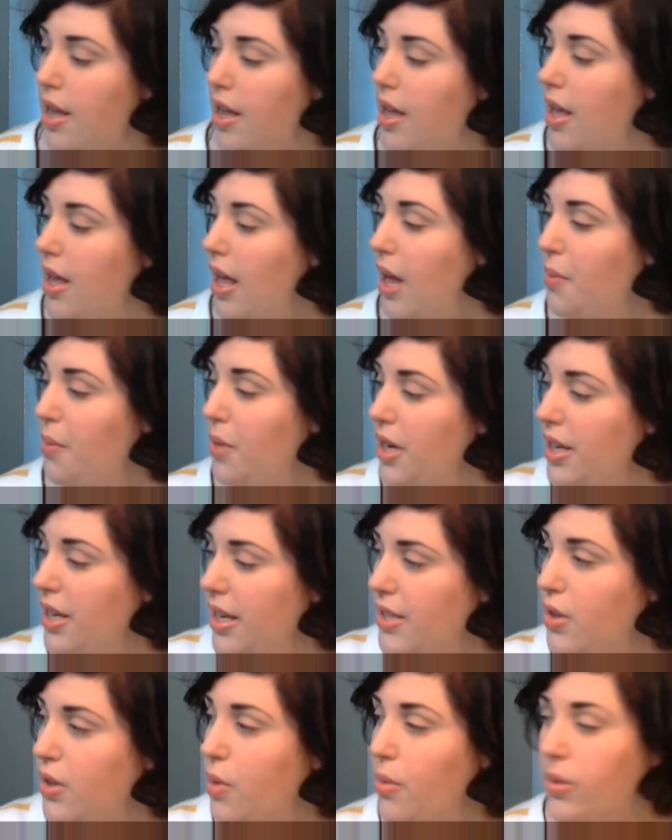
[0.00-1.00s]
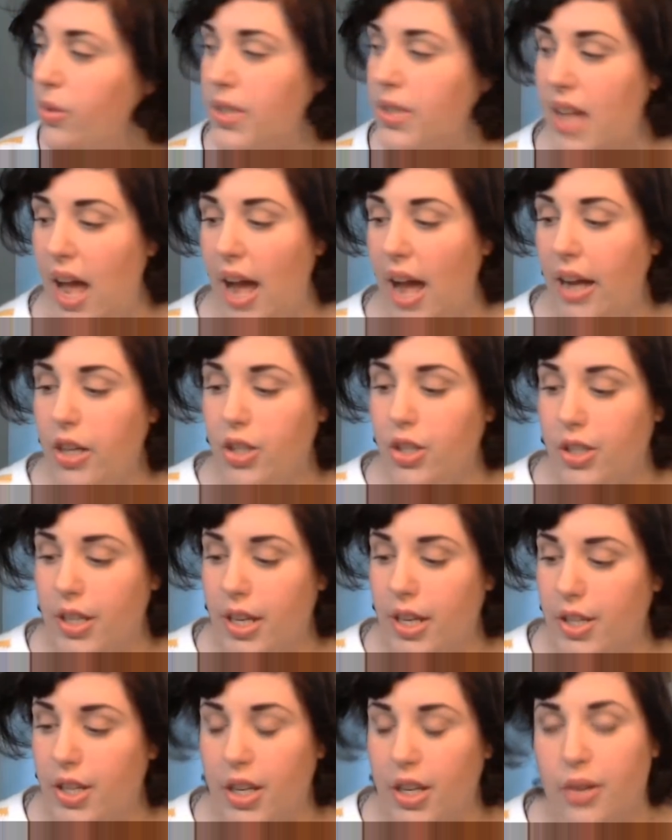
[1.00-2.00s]
And what it's almost
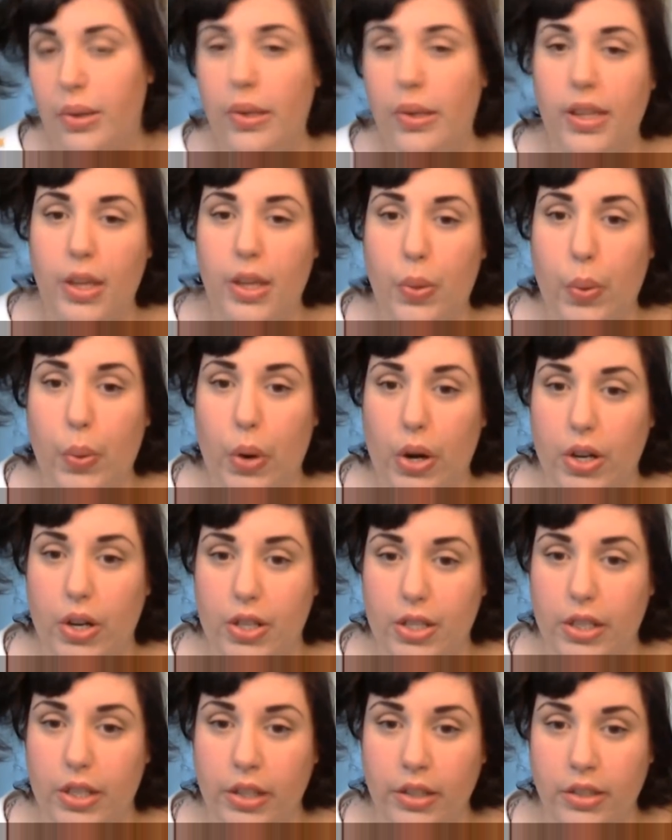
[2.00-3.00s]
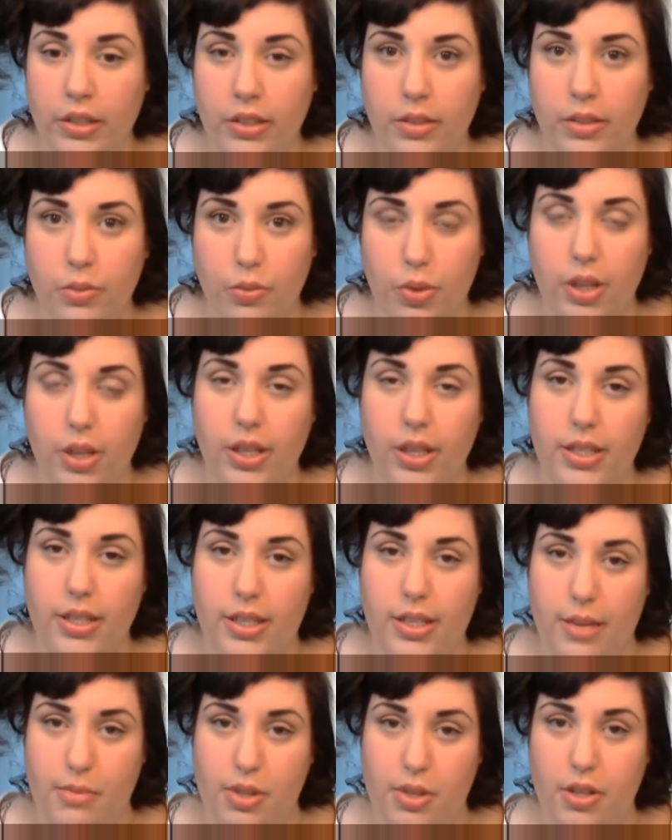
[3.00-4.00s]
actually, it genuinely works really
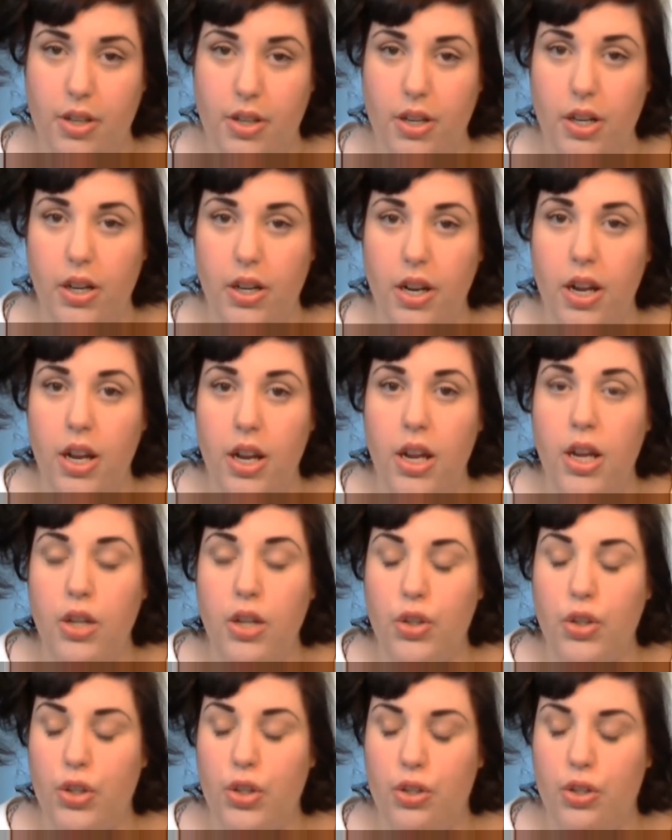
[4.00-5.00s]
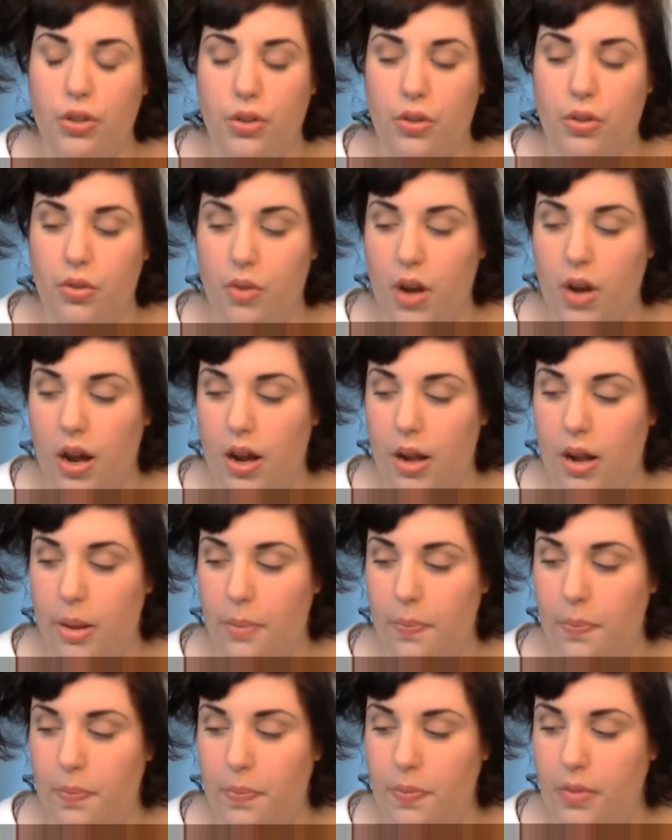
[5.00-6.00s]
similar to
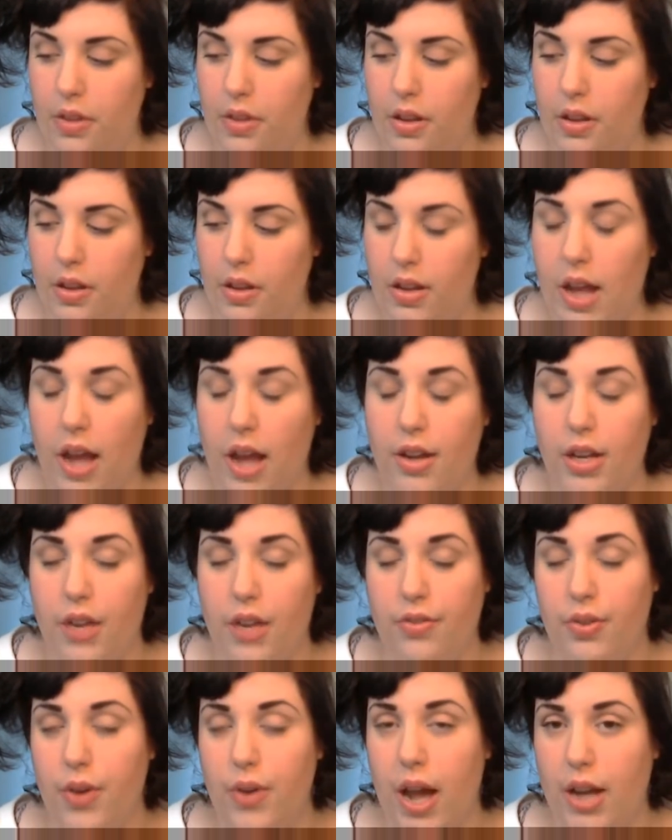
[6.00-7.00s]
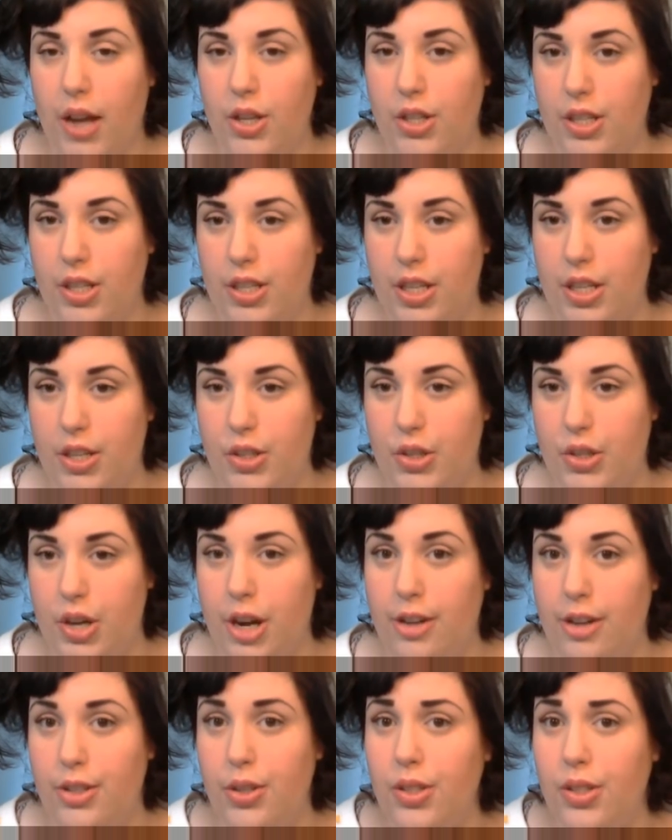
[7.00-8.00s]
if you actually tease your
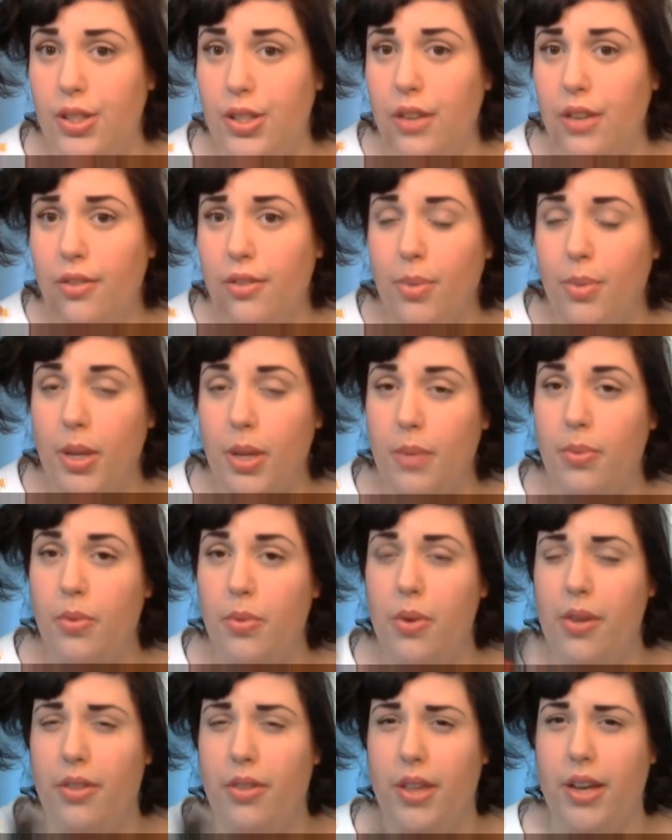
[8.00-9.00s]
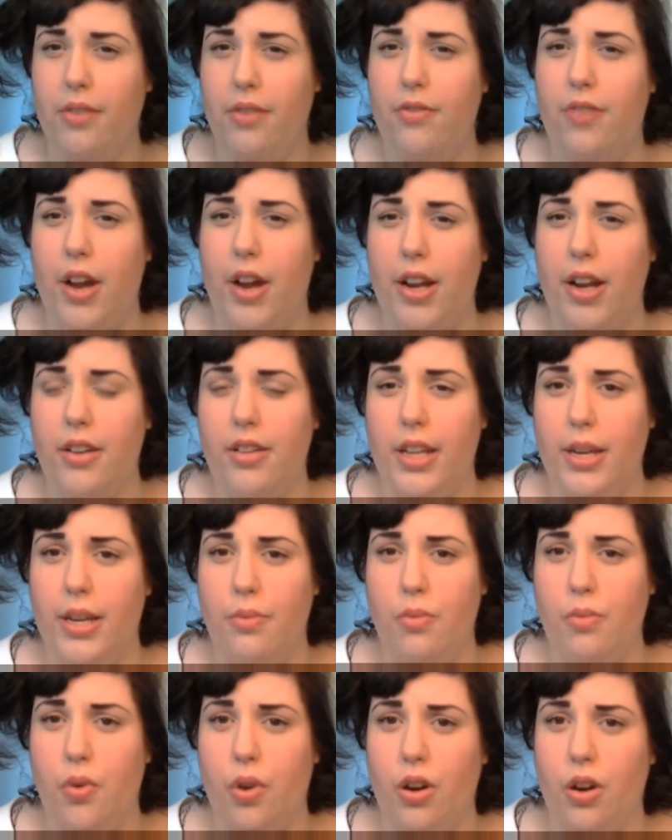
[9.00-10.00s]
hair. So it's good for people with like
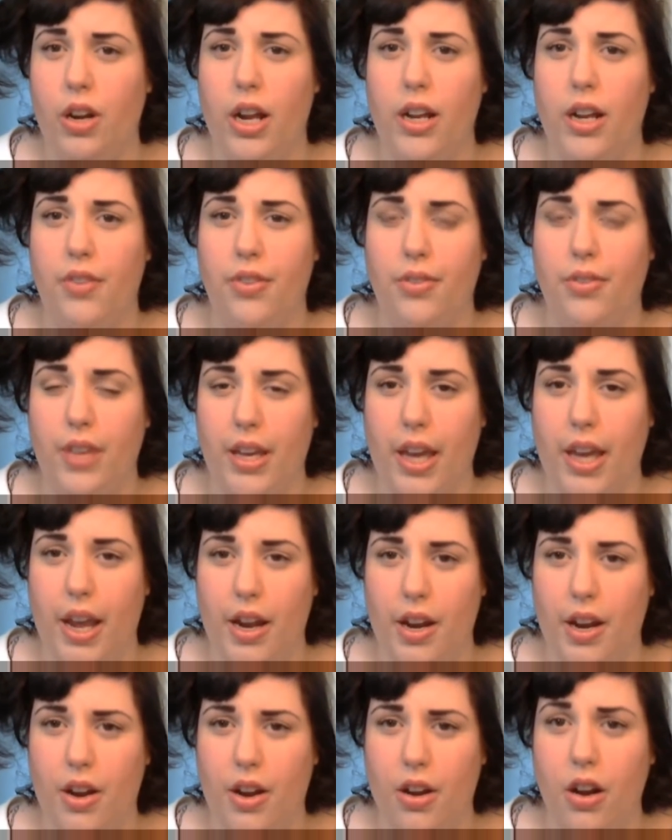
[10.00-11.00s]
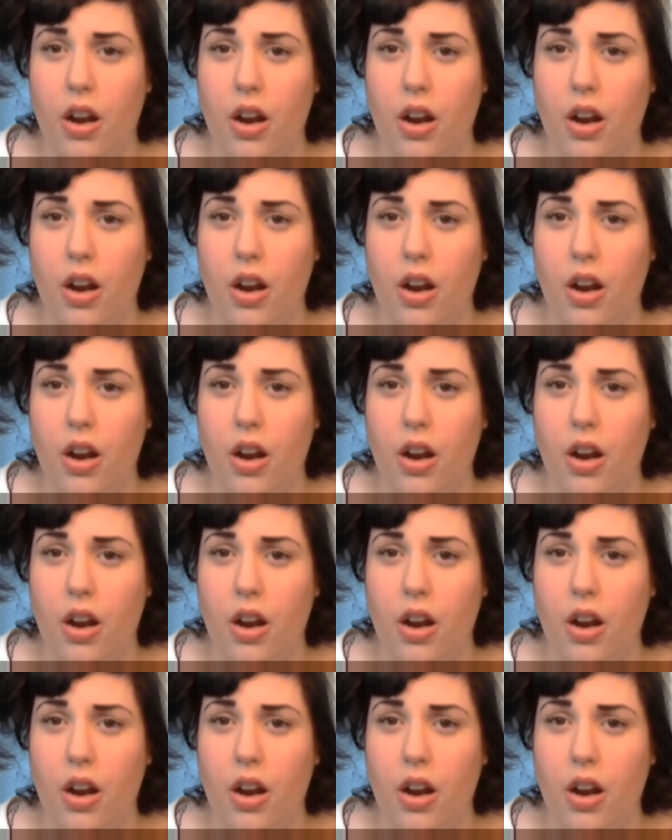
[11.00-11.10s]
more kind of thick hair,